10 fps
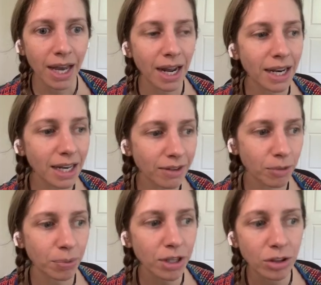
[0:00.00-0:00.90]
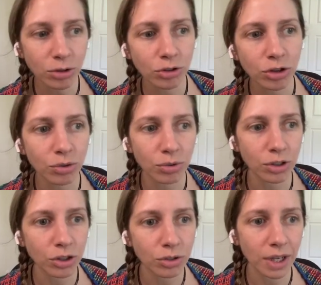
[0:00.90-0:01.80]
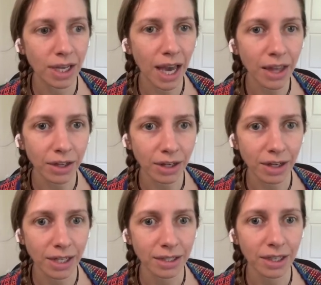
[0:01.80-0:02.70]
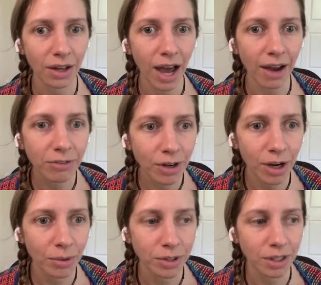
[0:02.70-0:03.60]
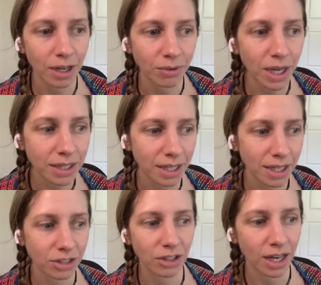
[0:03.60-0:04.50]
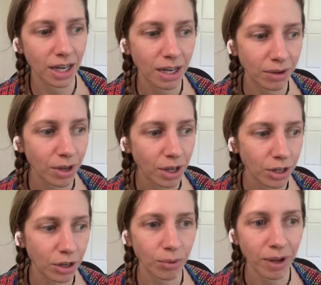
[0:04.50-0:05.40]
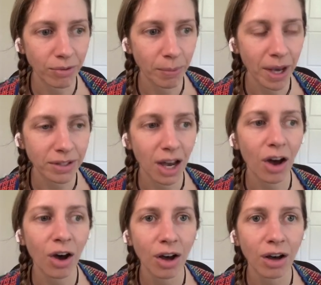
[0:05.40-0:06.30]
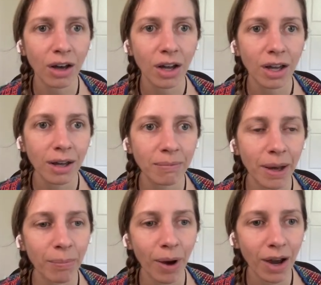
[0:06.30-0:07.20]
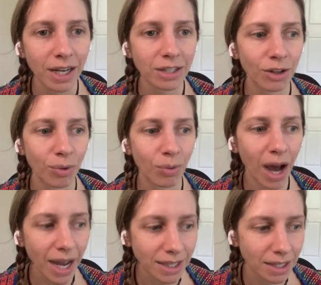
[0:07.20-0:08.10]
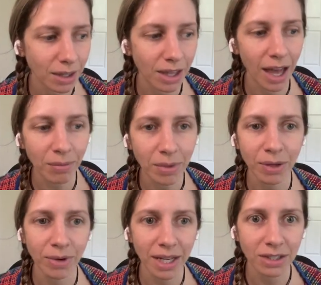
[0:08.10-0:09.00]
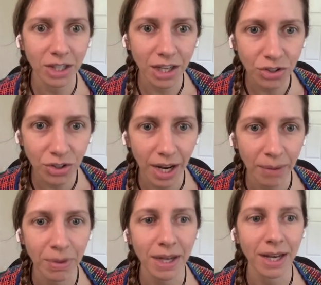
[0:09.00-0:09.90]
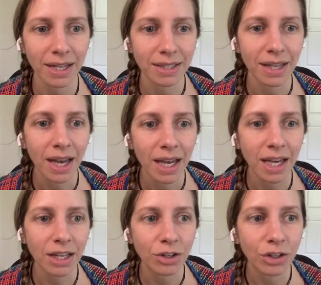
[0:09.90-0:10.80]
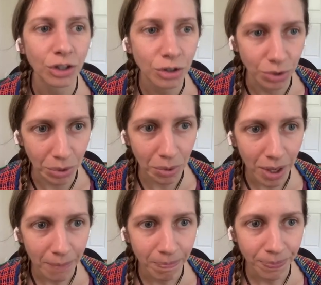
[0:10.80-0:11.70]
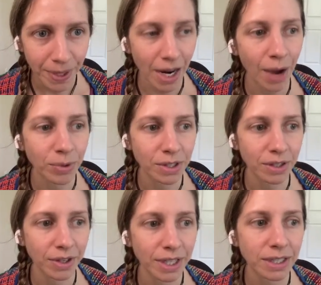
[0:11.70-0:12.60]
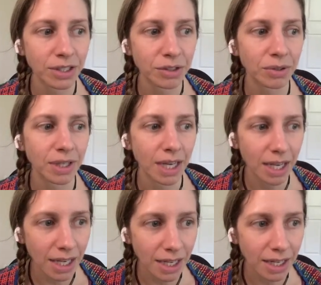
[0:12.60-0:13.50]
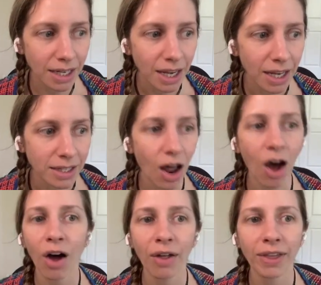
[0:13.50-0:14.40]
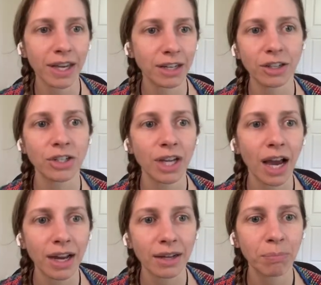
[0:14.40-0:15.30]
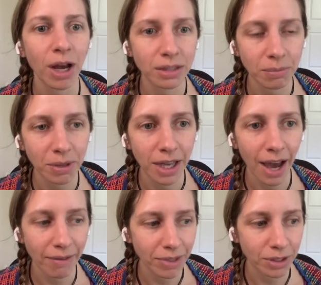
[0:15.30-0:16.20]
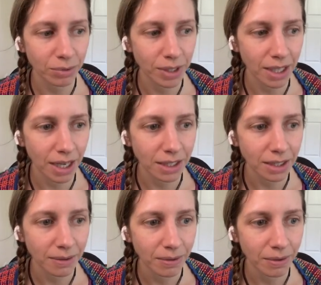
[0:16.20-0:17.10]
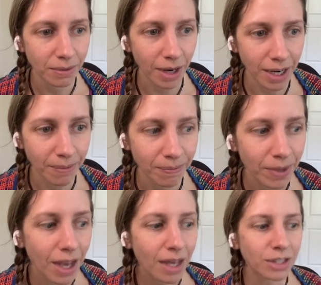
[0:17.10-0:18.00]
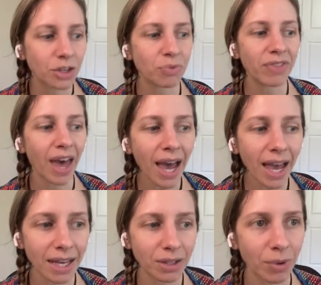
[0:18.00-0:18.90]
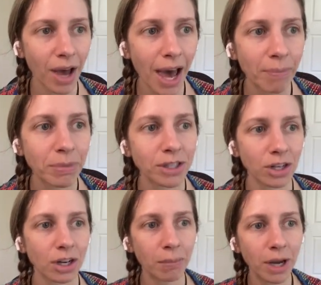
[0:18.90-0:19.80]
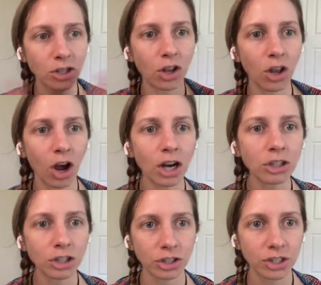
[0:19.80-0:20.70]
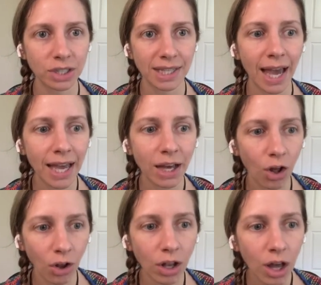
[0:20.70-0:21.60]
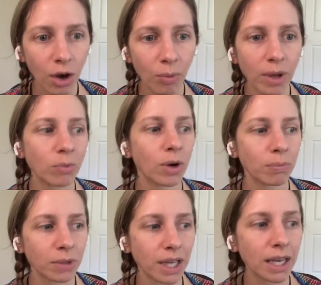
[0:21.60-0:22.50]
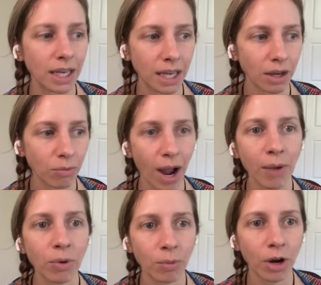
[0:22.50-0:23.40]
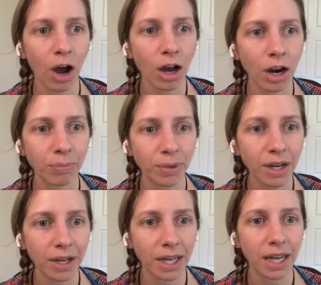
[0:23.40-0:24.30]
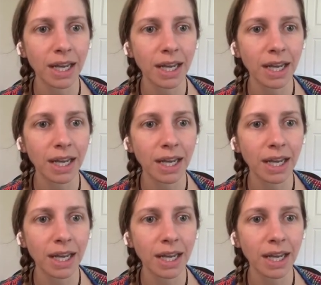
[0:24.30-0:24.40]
And I didn't even put those two and two together until after I was done resting yesterday, getting, ready for bed. I was like, oh, my body's so wise. It let me rest yesterday because it knew that I was going to need all the energy I could possibly have this weekend, right? So that is what happens on a much larger scale when we're bleeding, right? When we're on our period.